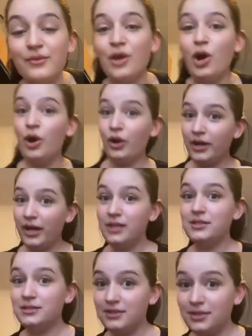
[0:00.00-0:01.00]

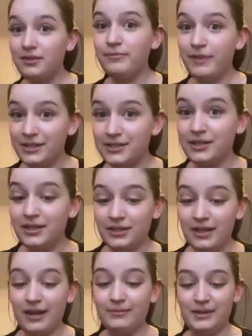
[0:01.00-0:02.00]
Okay, so you're gonna mix
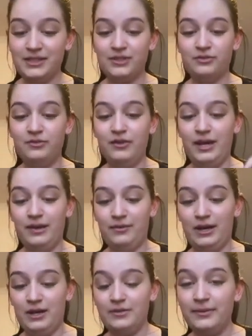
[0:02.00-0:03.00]
it really
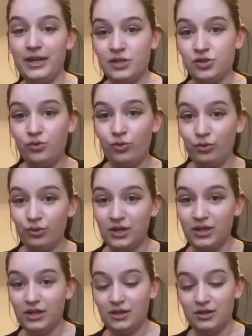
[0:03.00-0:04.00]
well. Make sure all
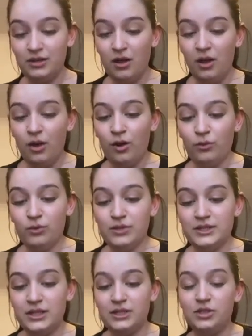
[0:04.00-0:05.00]
the
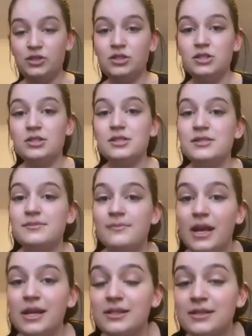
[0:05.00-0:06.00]
water and detergent is
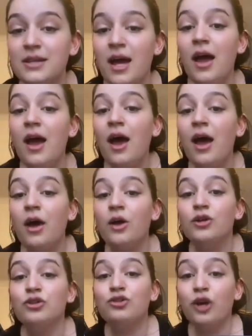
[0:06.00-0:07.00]
mixed.
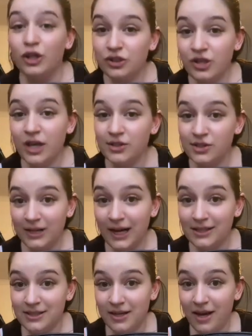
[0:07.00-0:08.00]
Don't trust your
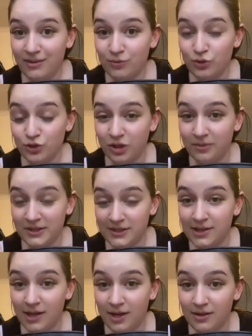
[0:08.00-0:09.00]
gut and add more soap
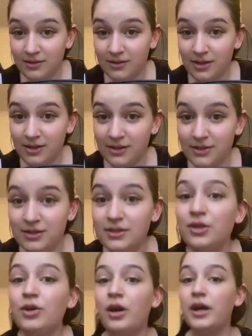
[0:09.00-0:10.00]
into here because
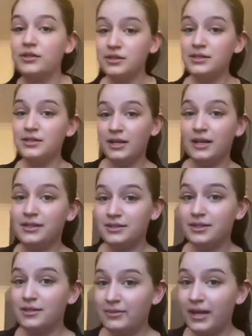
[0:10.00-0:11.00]
you're going to see it's
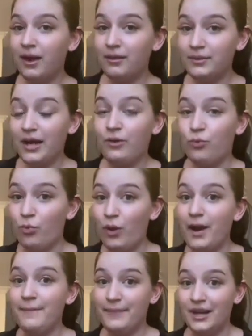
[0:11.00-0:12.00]
gonna become like
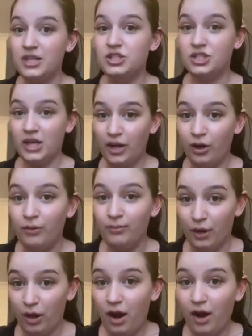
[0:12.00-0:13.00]
one big jello
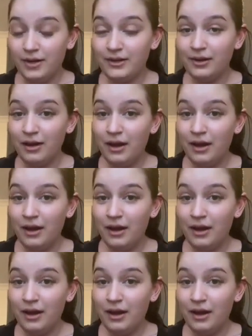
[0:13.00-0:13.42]
block.